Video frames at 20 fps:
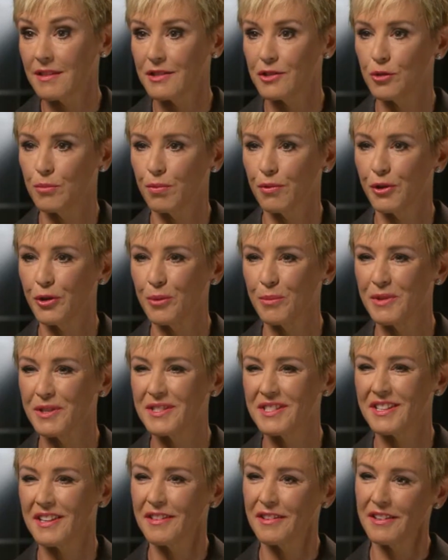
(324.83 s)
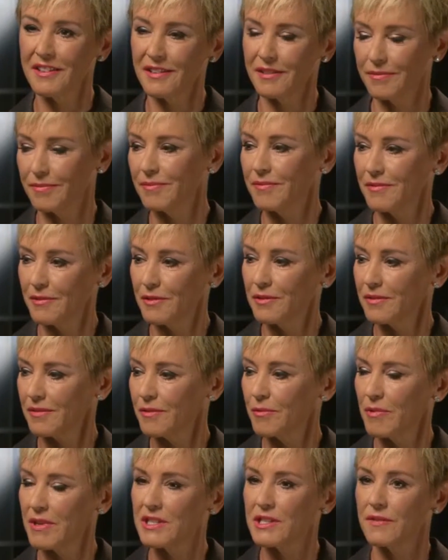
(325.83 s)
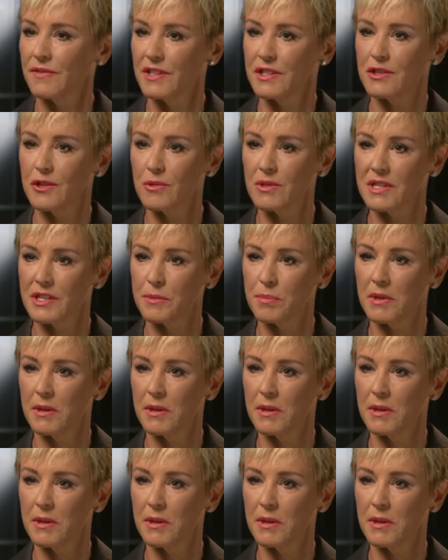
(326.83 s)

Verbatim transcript: the superhumans and the the rest of us useless